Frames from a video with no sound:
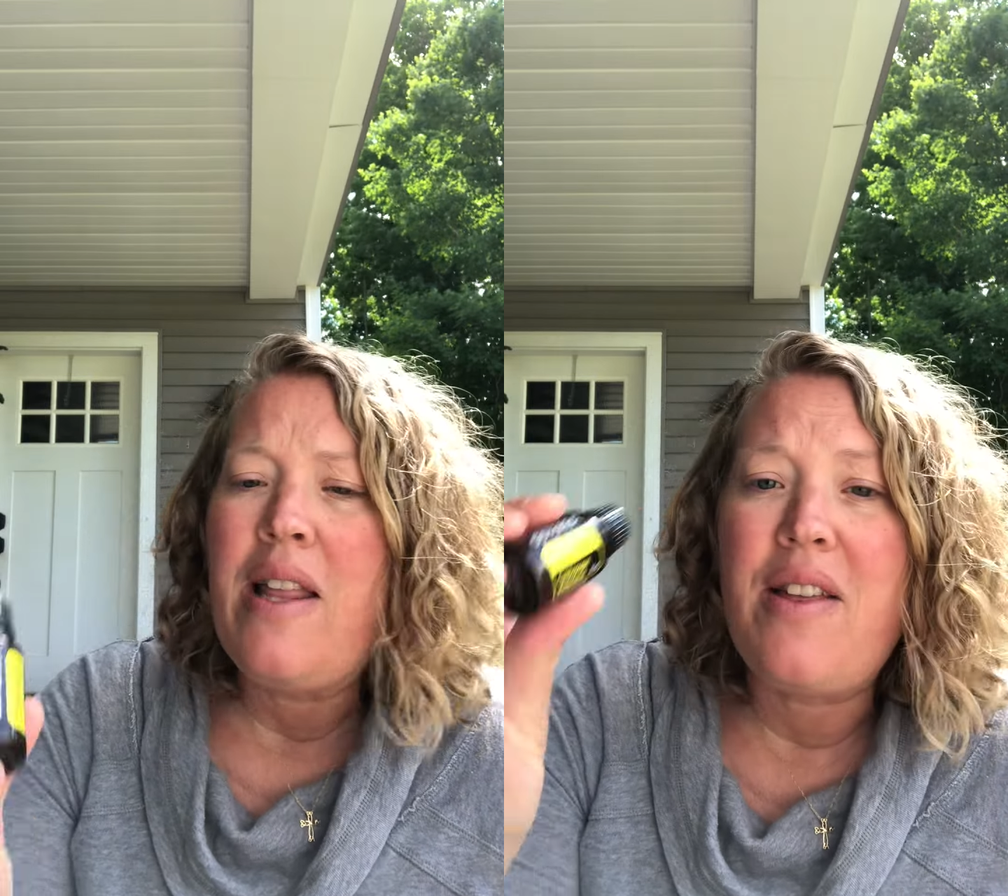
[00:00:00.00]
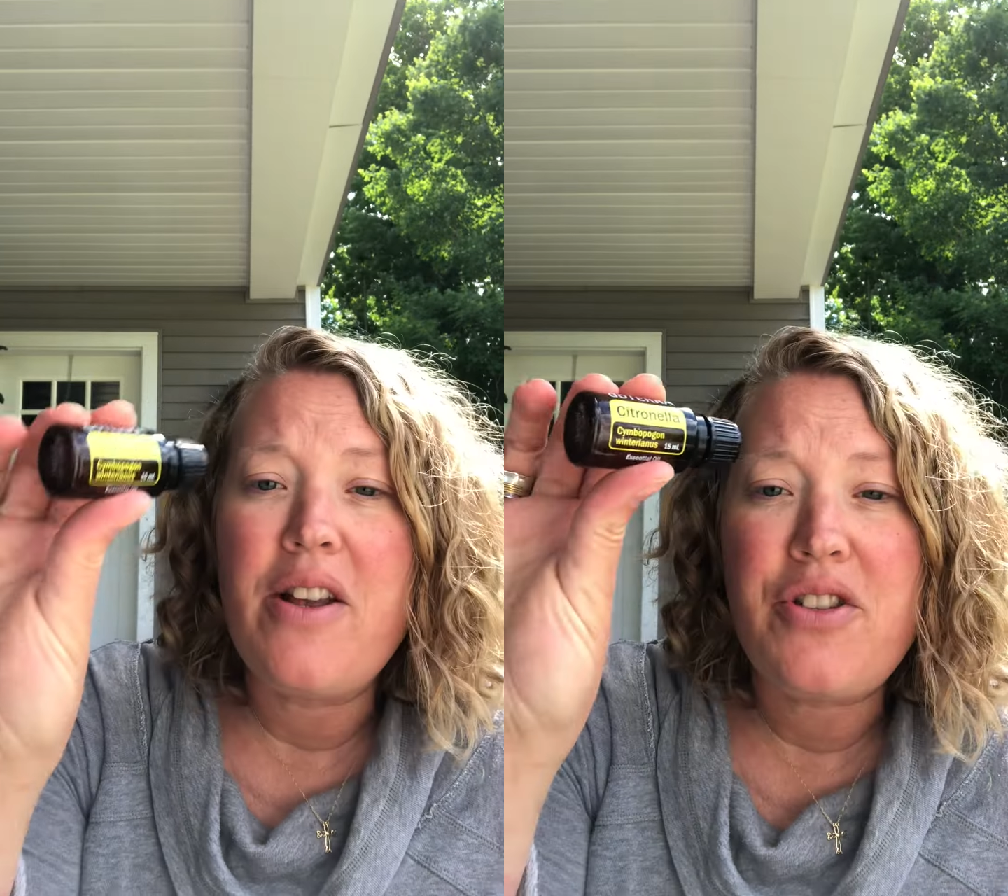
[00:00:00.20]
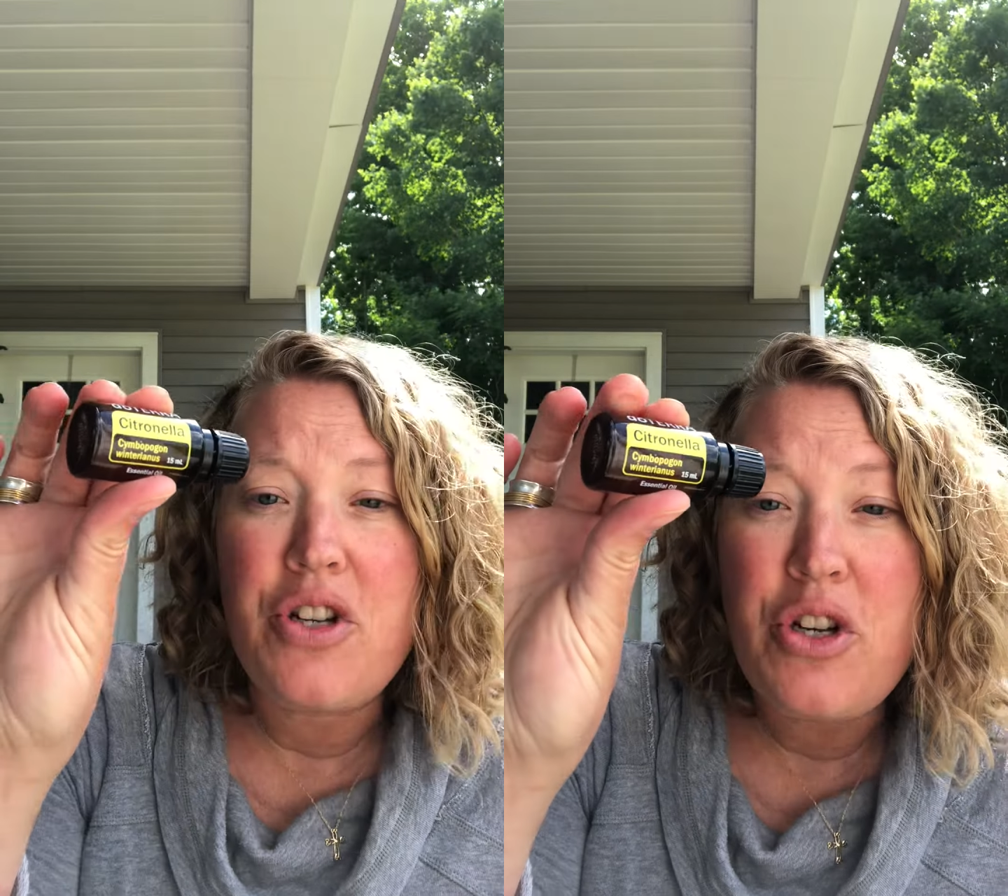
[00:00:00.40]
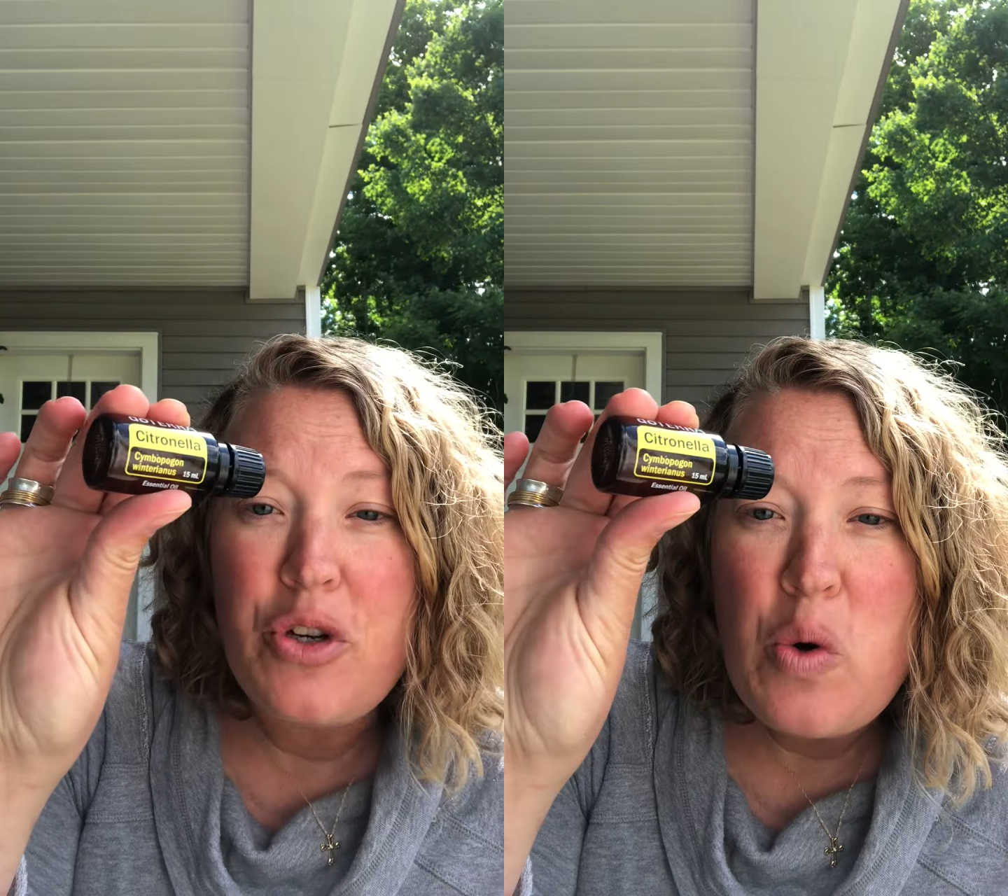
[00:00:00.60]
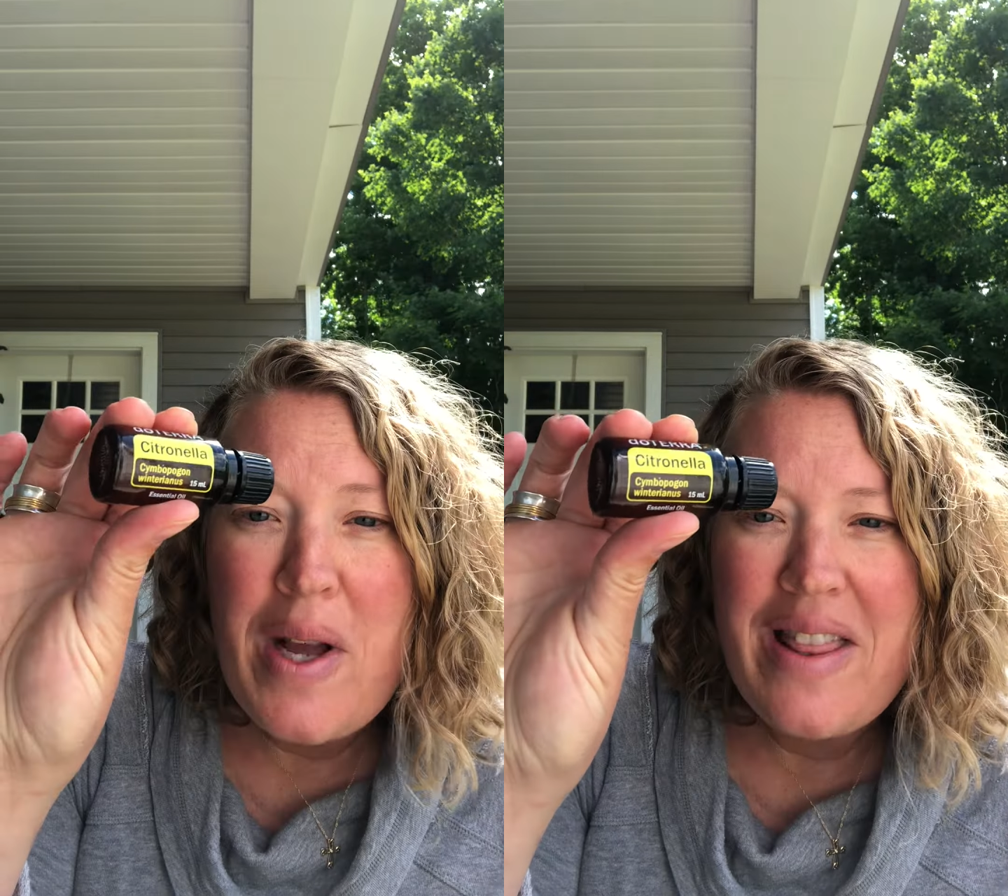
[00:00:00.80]
that is
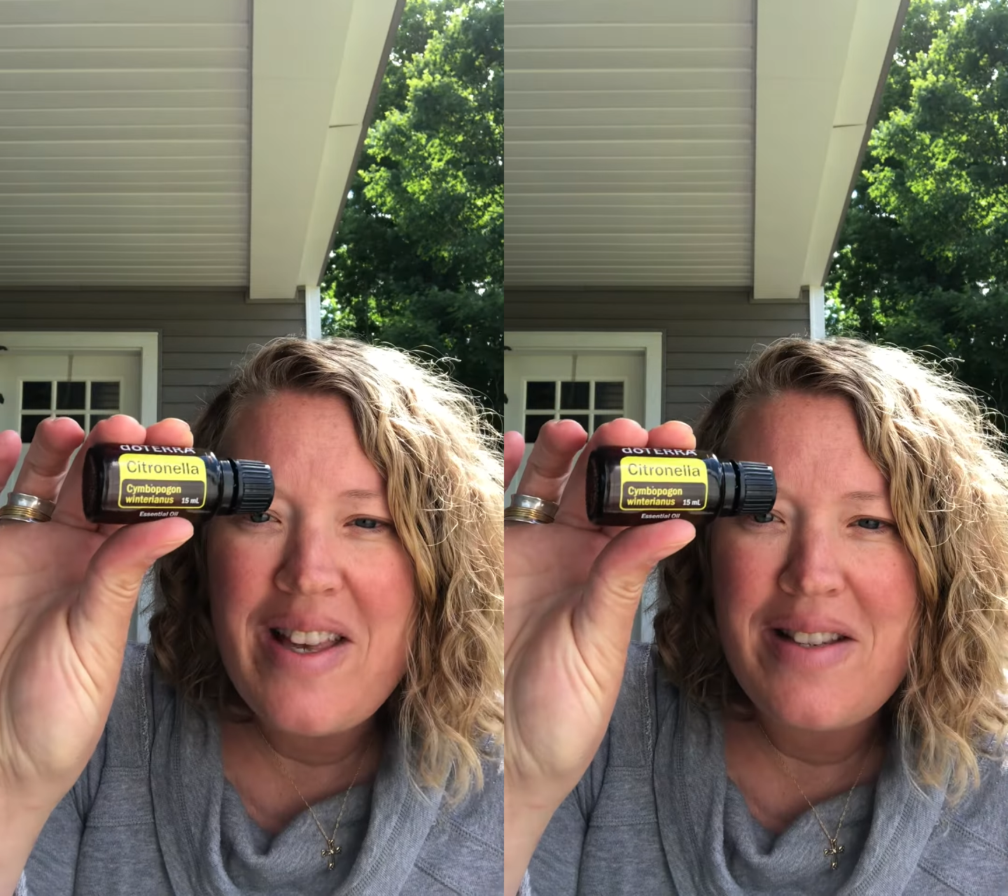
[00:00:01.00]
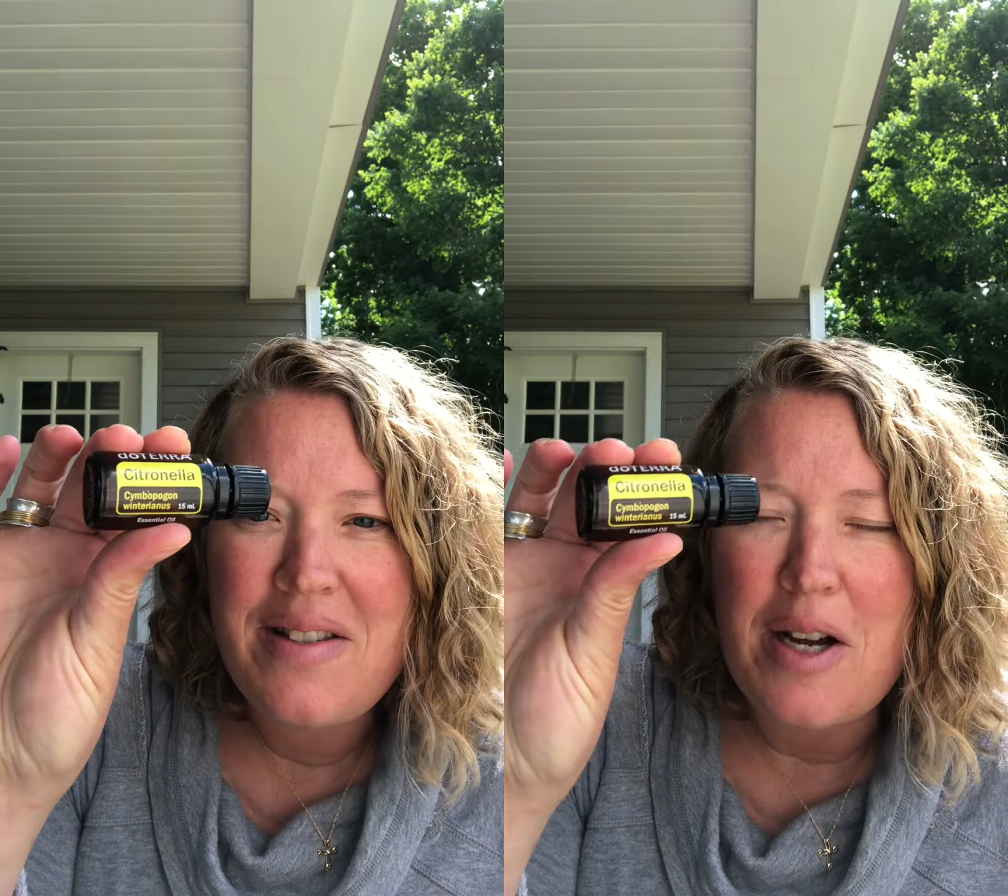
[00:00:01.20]
new this